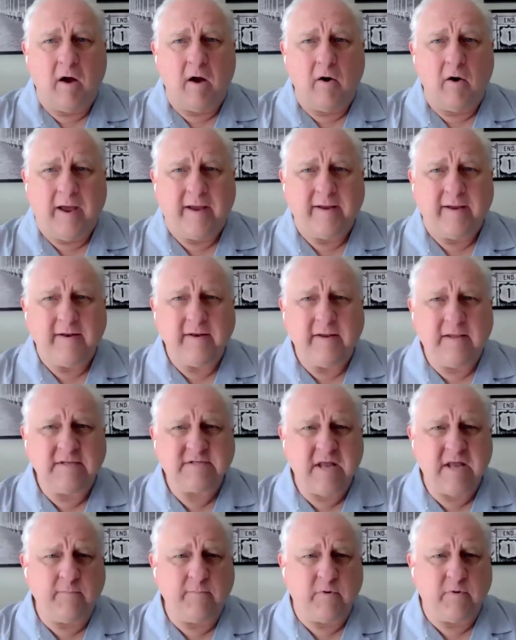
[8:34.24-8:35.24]
All right,
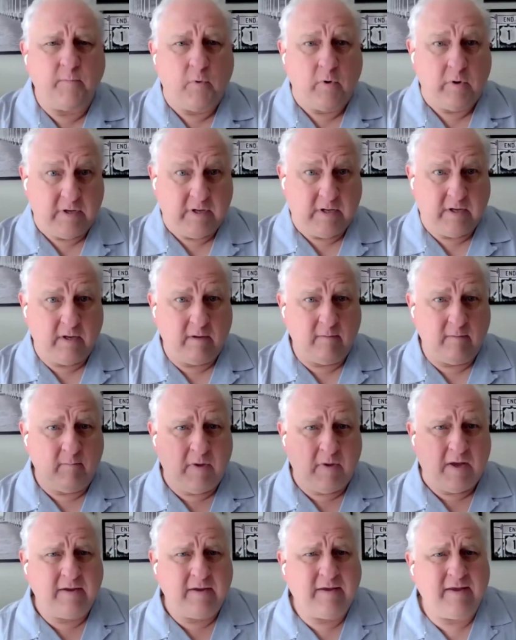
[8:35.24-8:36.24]
it's time to bring
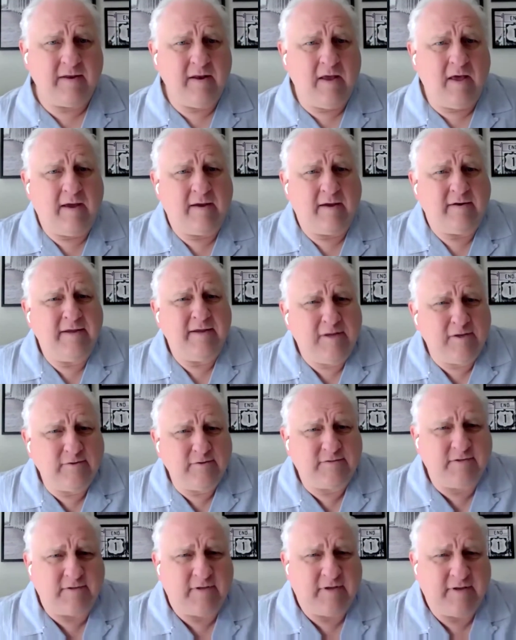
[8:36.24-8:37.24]
Mike and Heidi
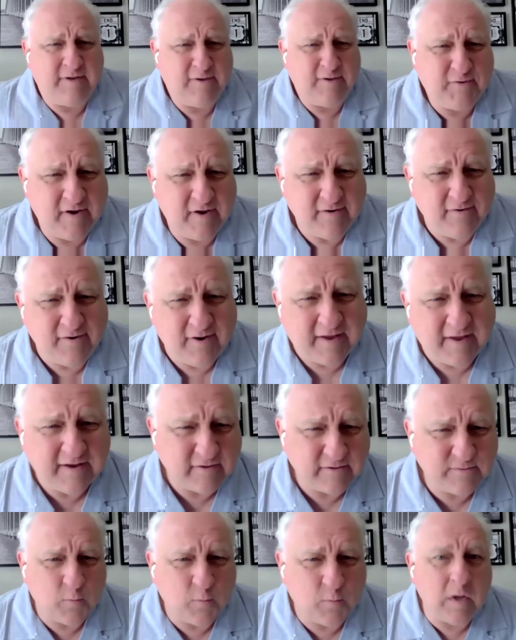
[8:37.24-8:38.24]
into the Healthcare
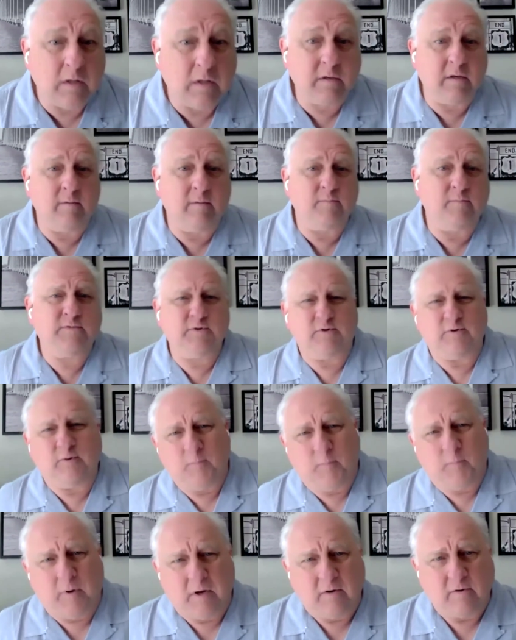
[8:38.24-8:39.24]
Lounge. Welcome to
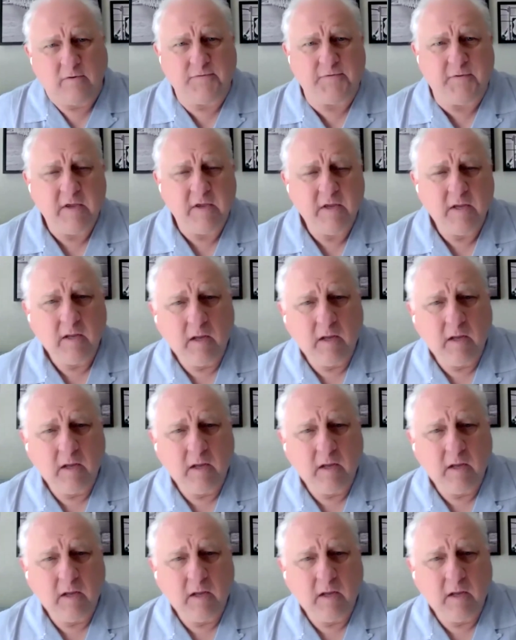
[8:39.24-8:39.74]
you both.